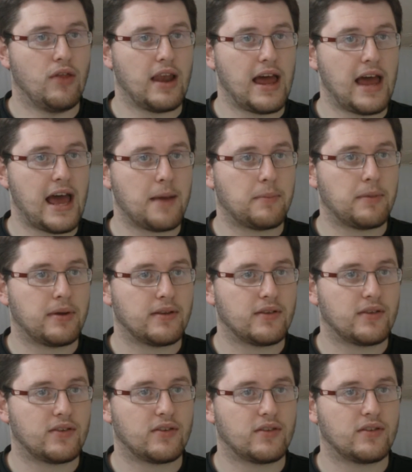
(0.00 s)
the
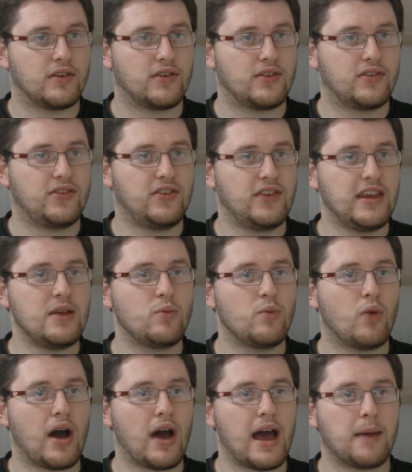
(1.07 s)
laps to see
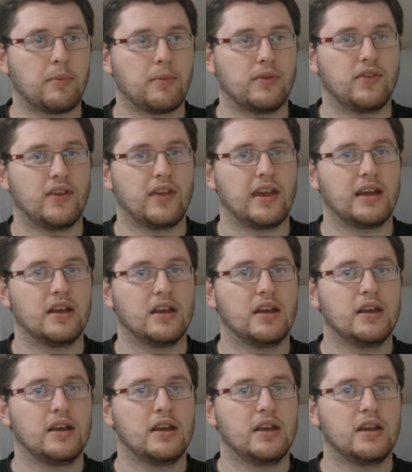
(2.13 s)
what happens here.